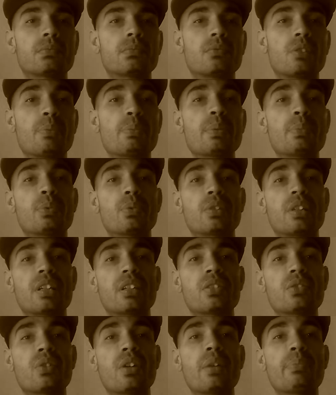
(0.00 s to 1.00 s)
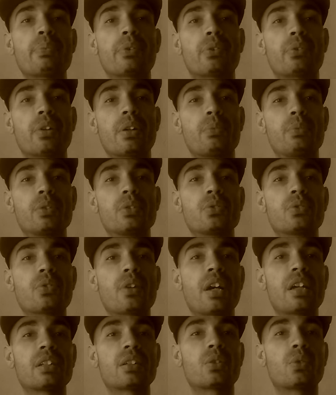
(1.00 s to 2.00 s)
Some people think you're a hypocrite when you're
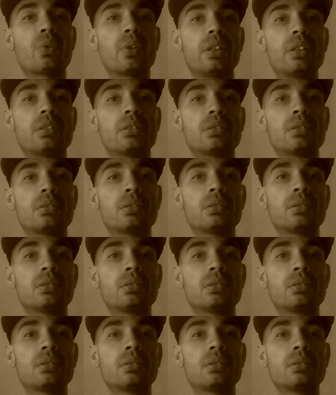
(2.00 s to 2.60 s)
trying to quit.